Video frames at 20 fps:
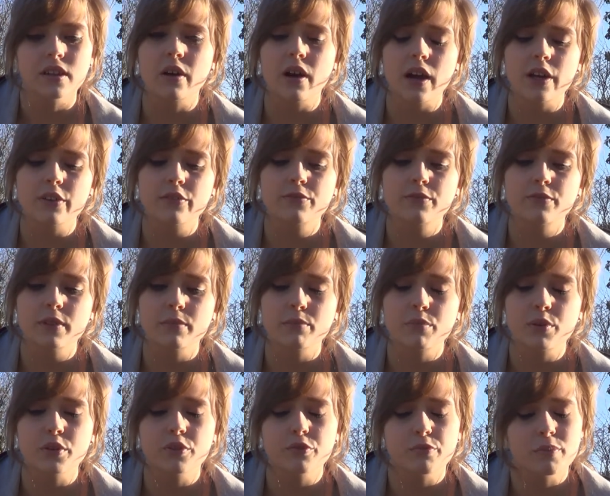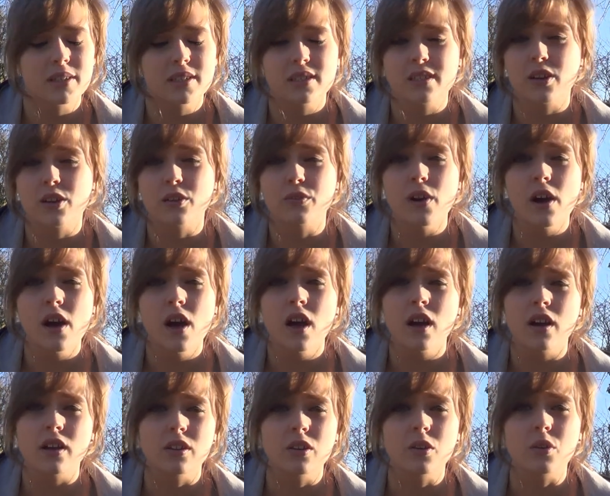I've improved myself
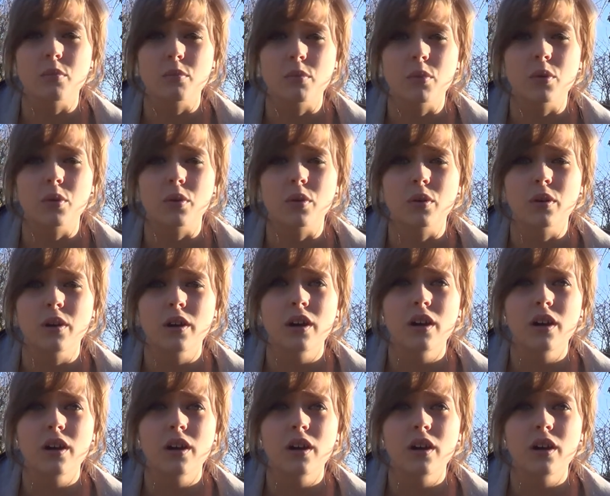a lot more